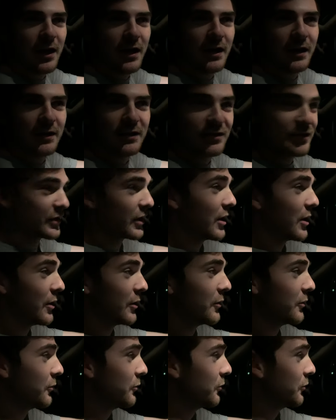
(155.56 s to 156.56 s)

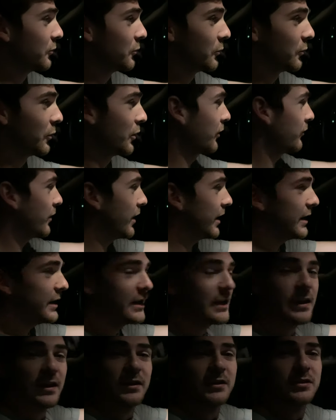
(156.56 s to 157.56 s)
So we're ready to
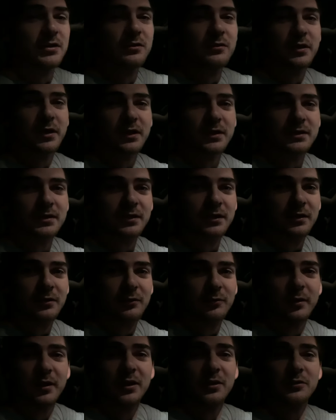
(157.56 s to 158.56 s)
get to it. We're
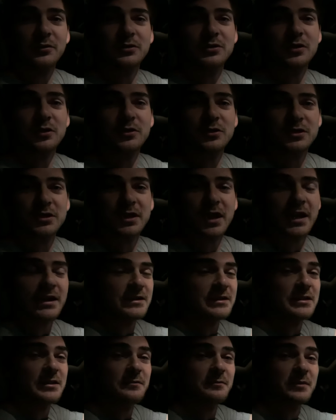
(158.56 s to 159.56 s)
ready to go show you guys
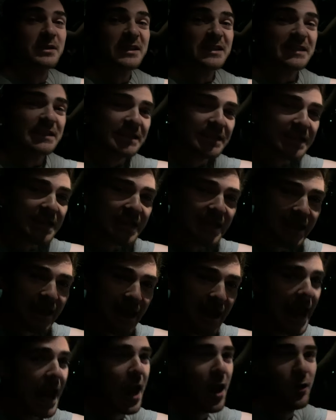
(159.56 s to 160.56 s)
some sea
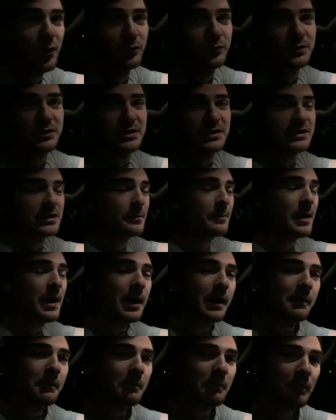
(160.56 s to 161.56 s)
cows, some
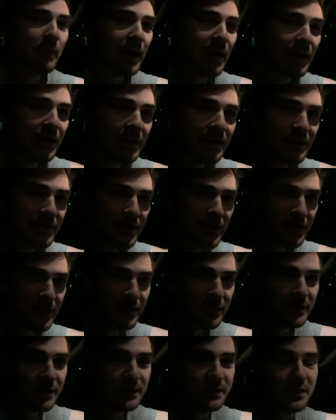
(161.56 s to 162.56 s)

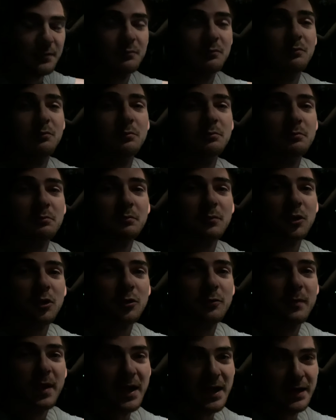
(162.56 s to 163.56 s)
manatees, some
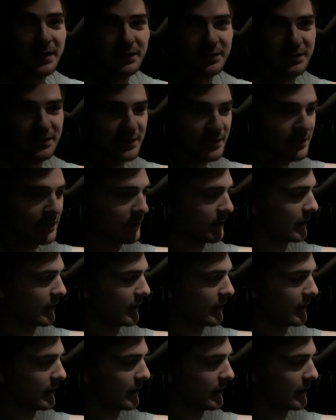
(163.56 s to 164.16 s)
mermaids.